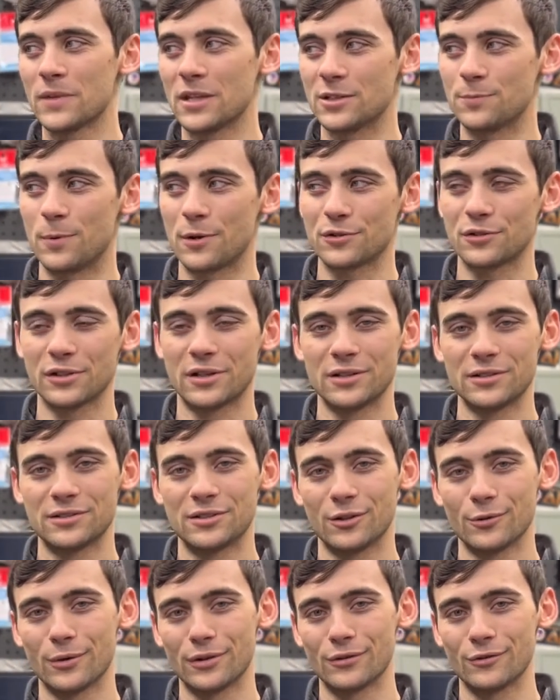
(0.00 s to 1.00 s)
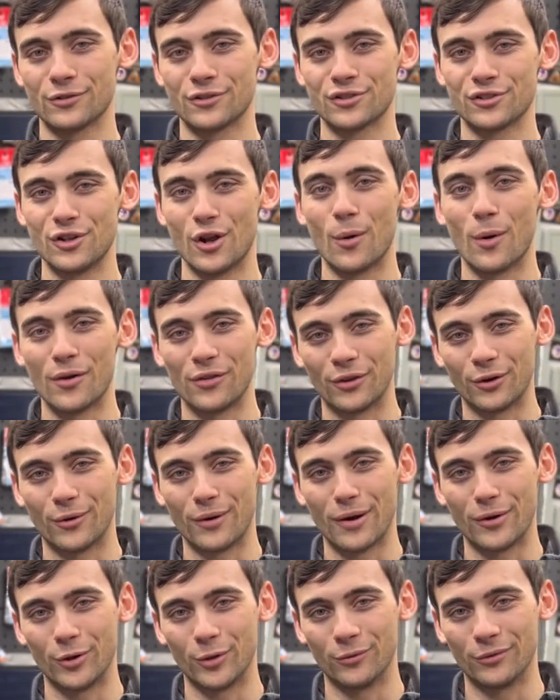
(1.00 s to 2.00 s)
especially considering there's snow on the
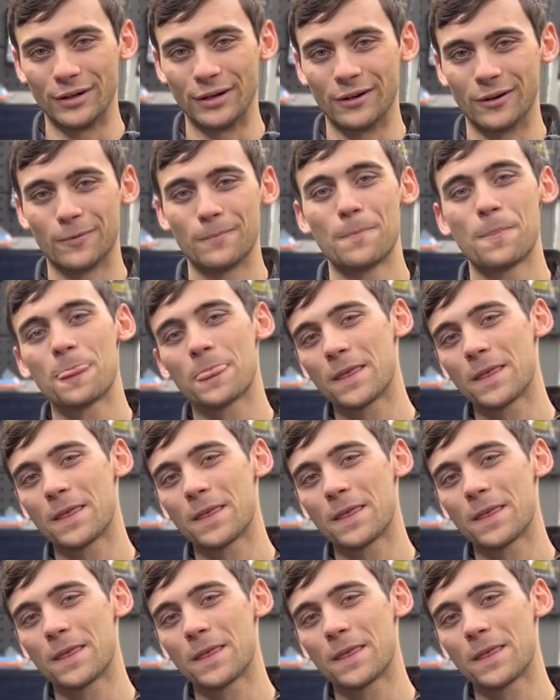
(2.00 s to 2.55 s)
ground over here.